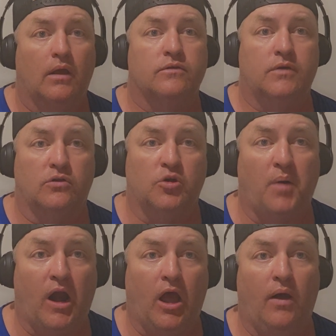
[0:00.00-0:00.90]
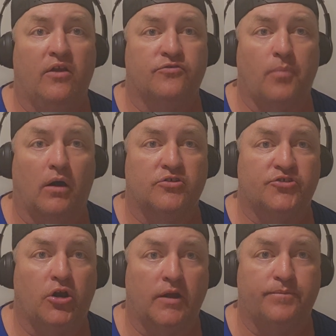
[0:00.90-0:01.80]
So tomorrow is March
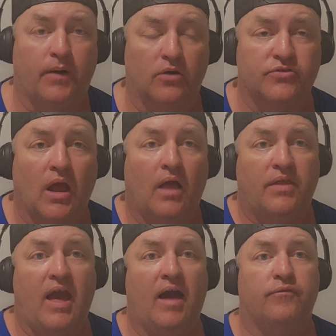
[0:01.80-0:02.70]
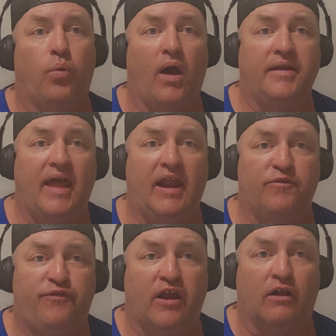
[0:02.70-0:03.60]
31st. They have 1 day to
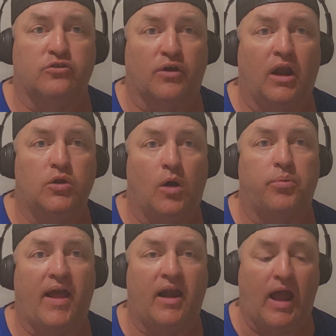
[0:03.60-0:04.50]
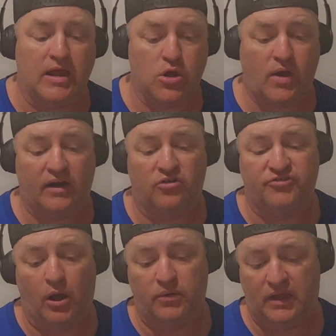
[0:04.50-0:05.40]
figure out what they're going to do with Brandon Ayuk, and there's
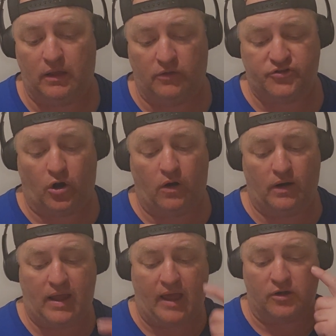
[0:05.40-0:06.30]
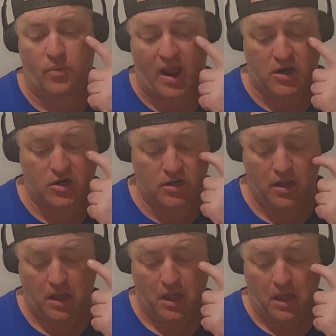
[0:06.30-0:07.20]
no deals currently on the
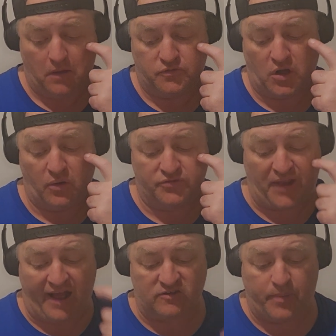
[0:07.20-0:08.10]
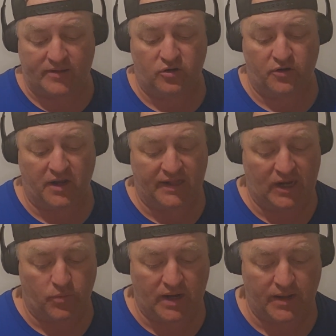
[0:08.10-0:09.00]
record. So it's not expected they're going to
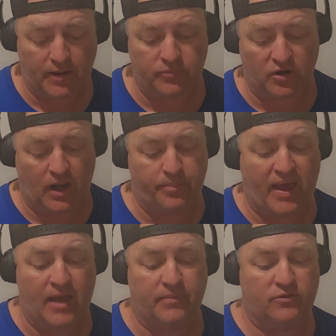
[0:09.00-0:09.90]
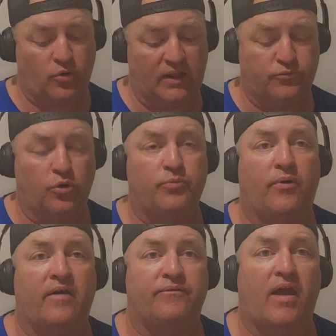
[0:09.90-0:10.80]
get rid of him. They're going to pay him
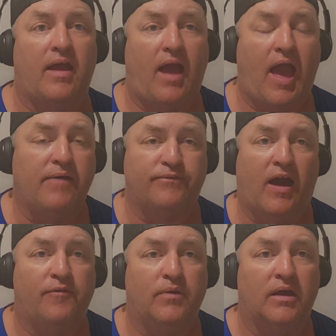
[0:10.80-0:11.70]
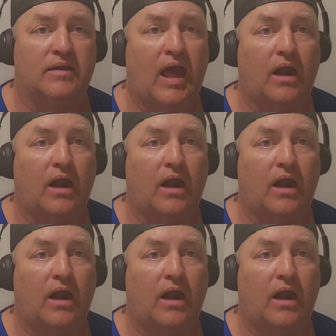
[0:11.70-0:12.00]
$22.85 million.